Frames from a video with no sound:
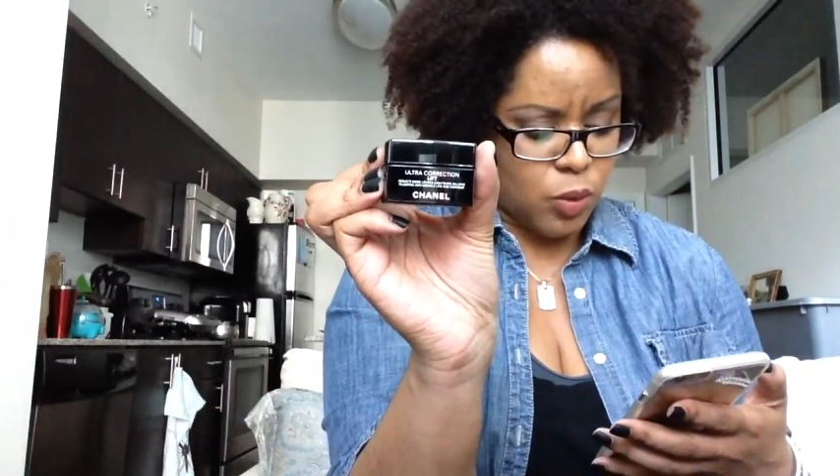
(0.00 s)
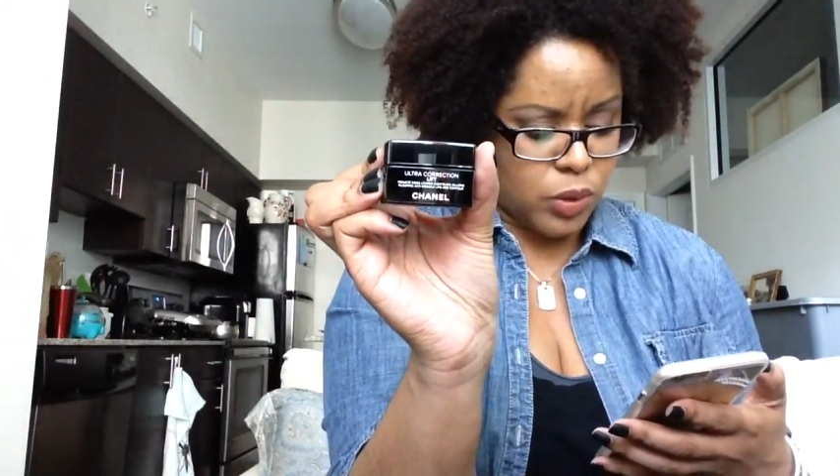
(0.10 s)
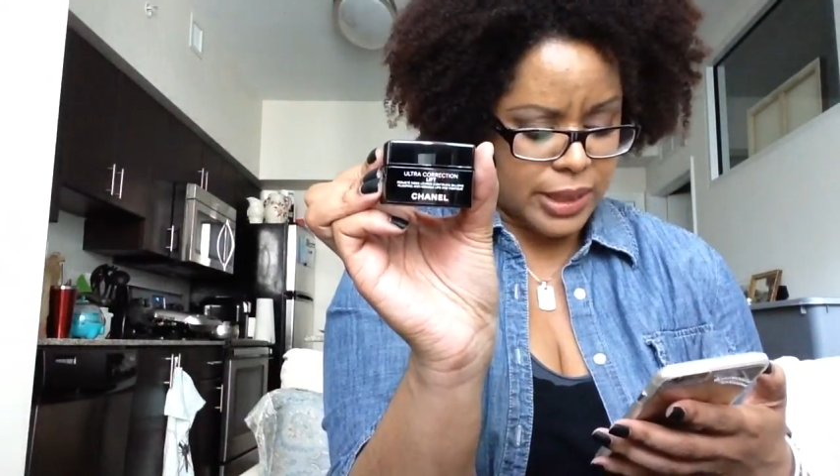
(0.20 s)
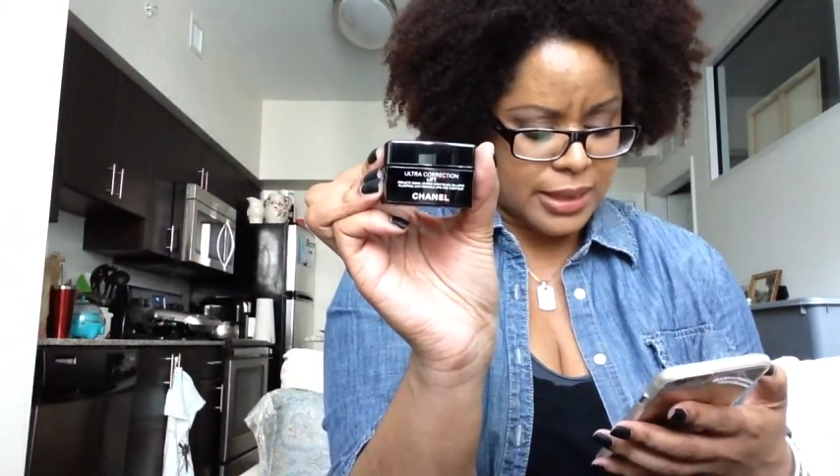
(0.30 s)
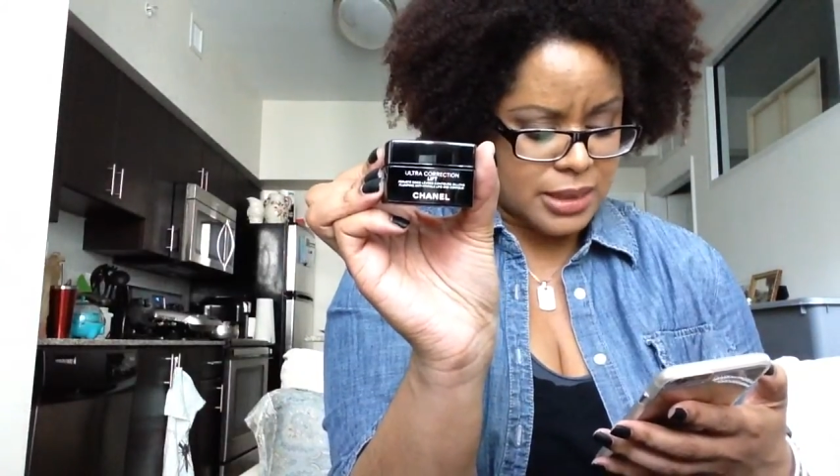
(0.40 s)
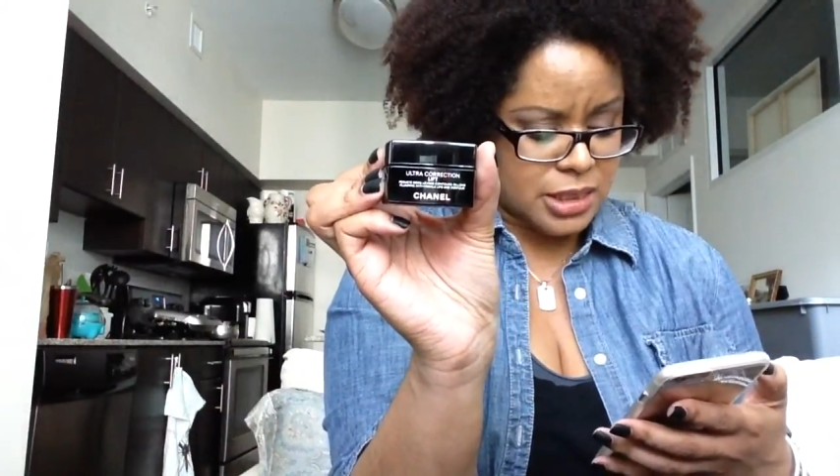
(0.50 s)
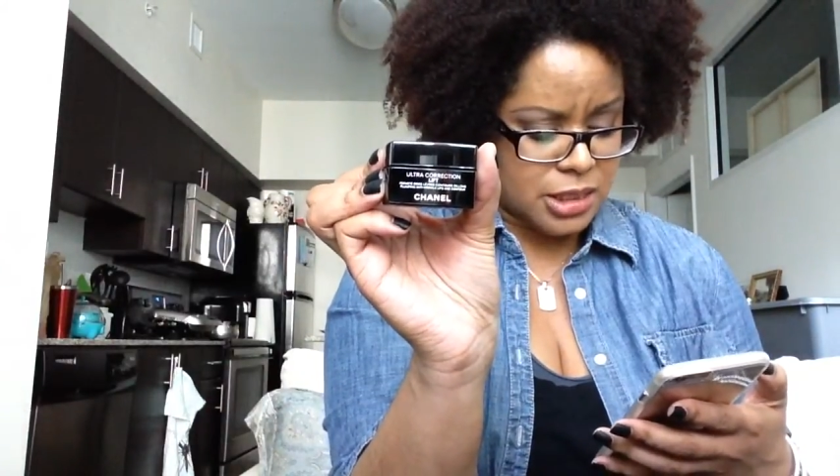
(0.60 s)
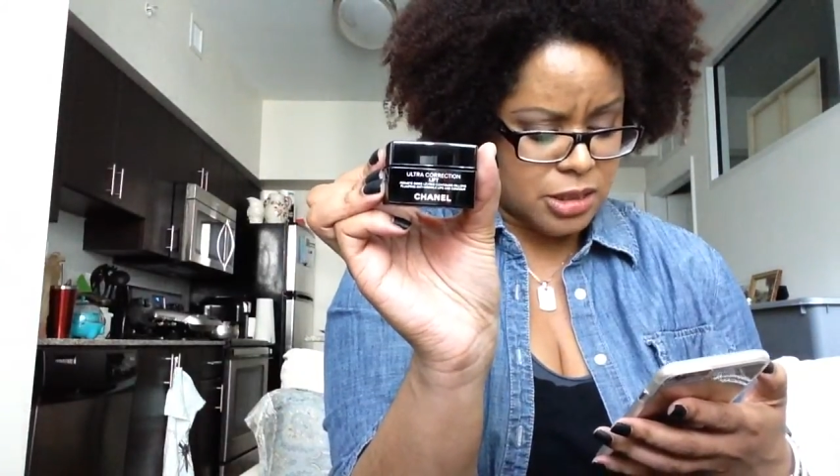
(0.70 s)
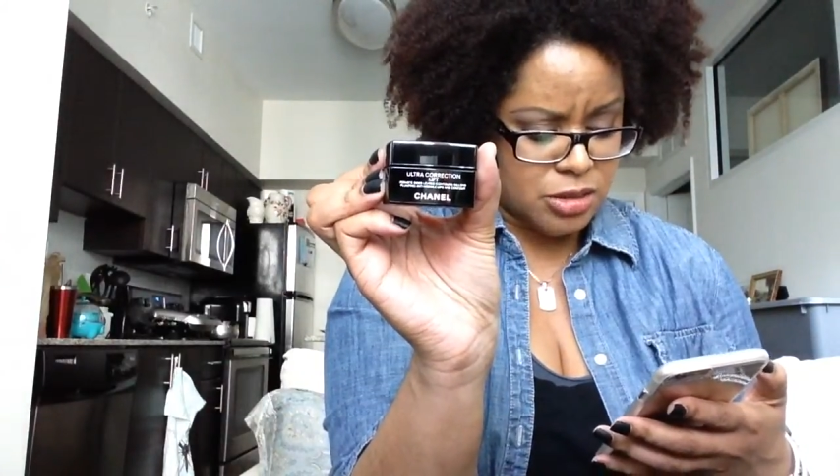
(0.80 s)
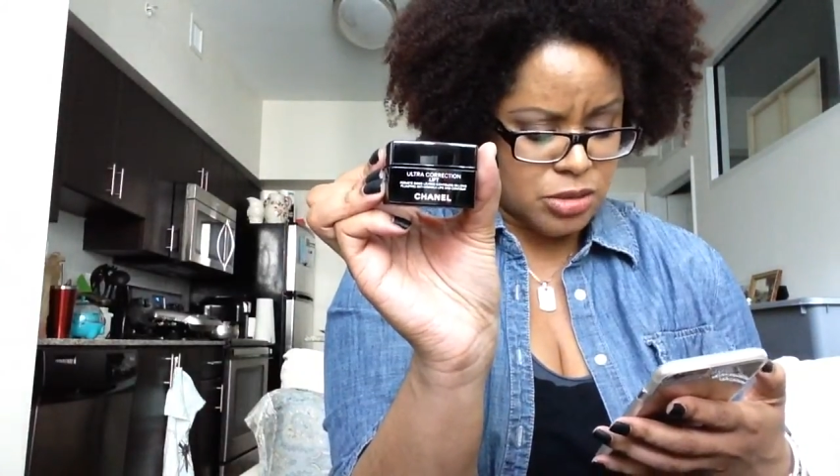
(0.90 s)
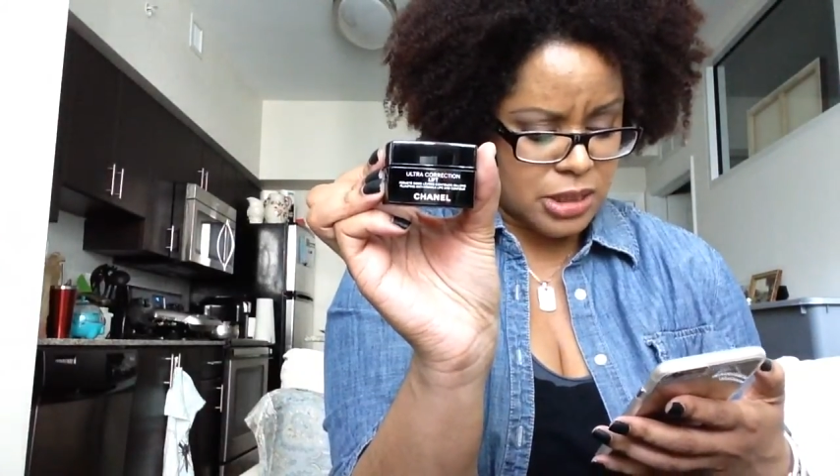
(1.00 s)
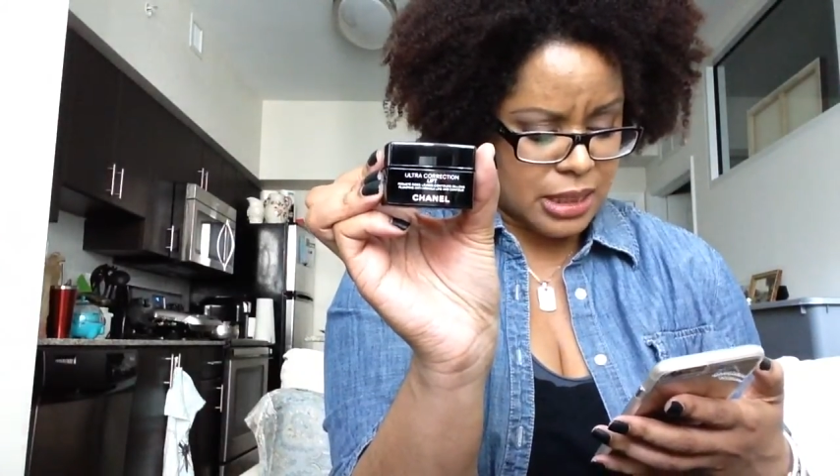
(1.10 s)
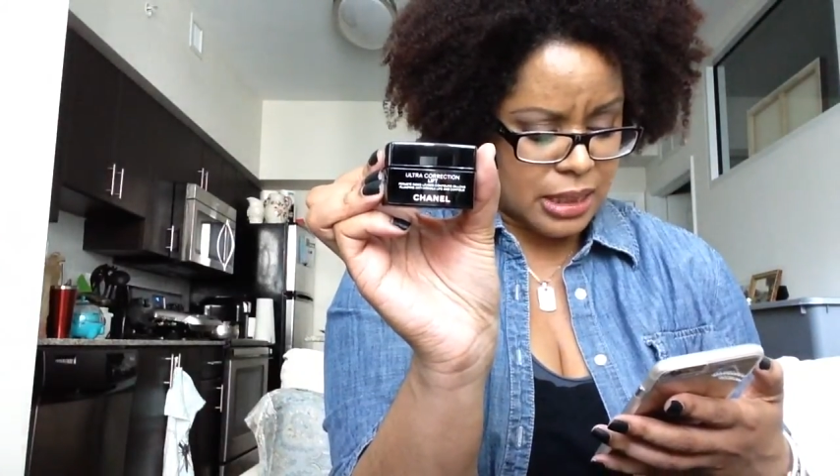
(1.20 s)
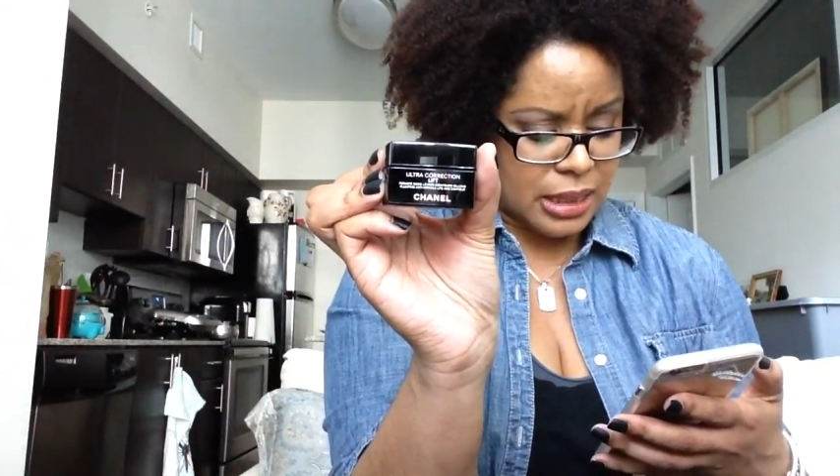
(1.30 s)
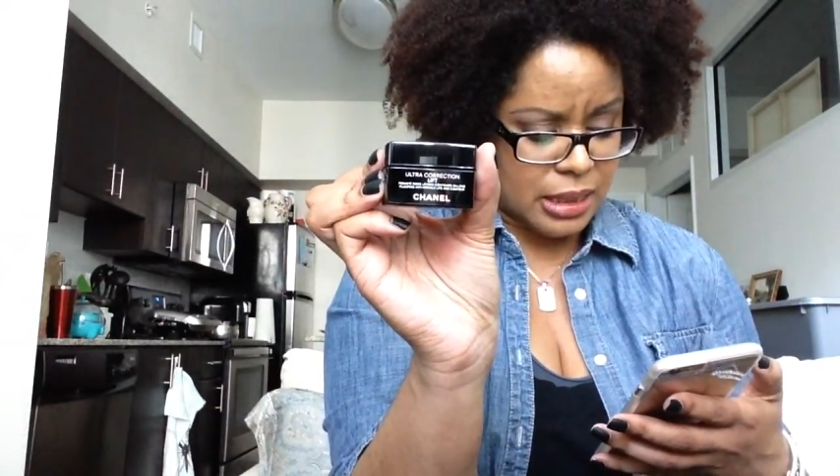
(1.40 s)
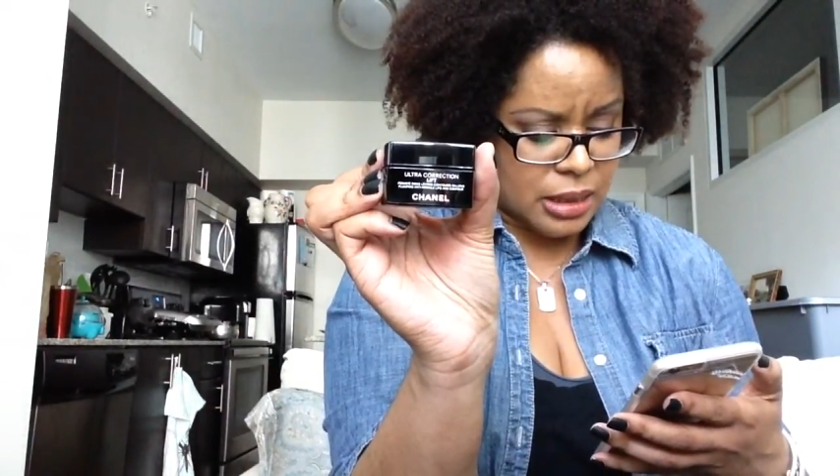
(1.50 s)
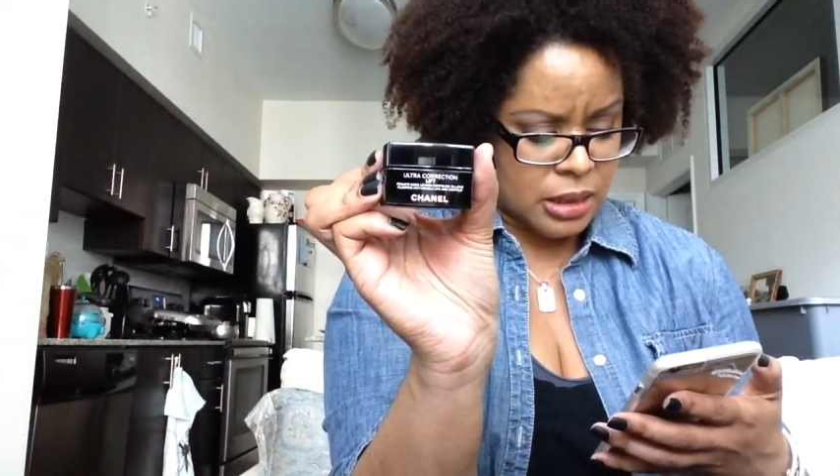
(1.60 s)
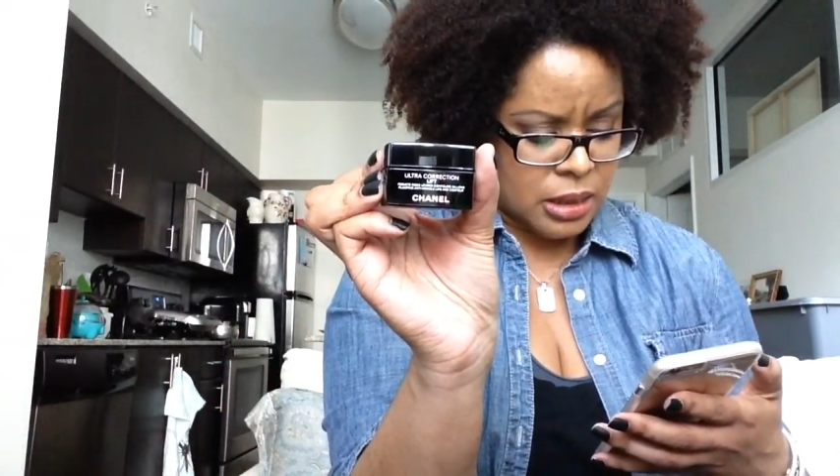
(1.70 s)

what it's using